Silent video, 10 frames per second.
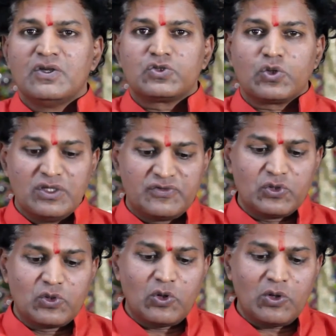So if
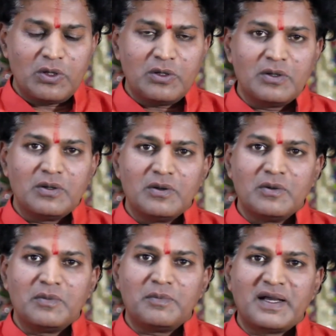you
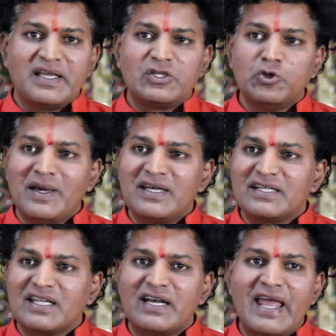go by a
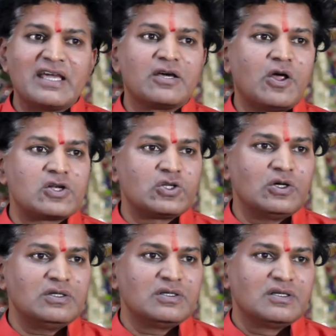humanitarian angle
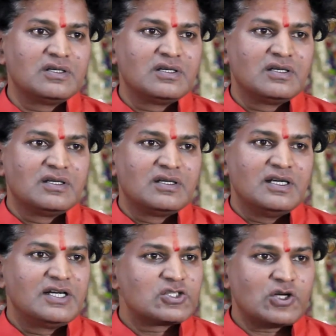also,
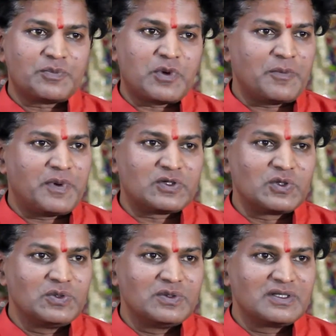it is not proper
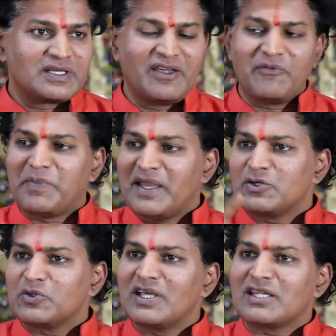to give pain
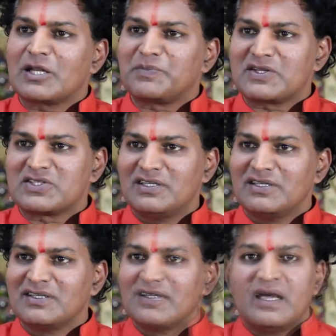to the other person.